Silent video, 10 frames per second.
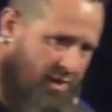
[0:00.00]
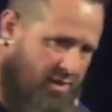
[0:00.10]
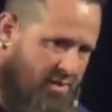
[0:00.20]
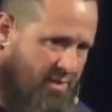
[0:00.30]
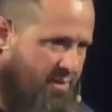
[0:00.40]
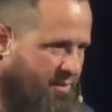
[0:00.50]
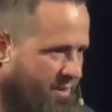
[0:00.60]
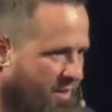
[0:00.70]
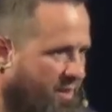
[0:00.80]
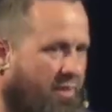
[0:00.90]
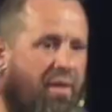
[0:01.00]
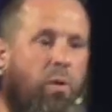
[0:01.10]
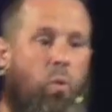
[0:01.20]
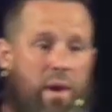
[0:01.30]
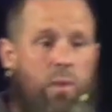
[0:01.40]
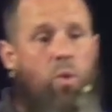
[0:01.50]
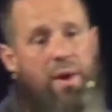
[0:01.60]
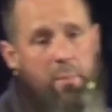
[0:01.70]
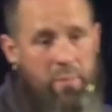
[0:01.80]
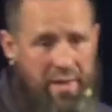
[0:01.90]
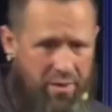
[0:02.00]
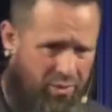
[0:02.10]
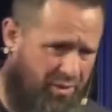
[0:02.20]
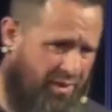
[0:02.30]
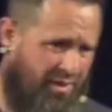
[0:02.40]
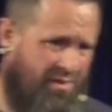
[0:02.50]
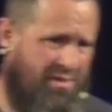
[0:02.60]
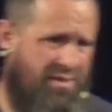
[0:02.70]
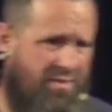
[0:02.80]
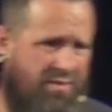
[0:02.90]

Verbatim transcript: trucks that we want to build.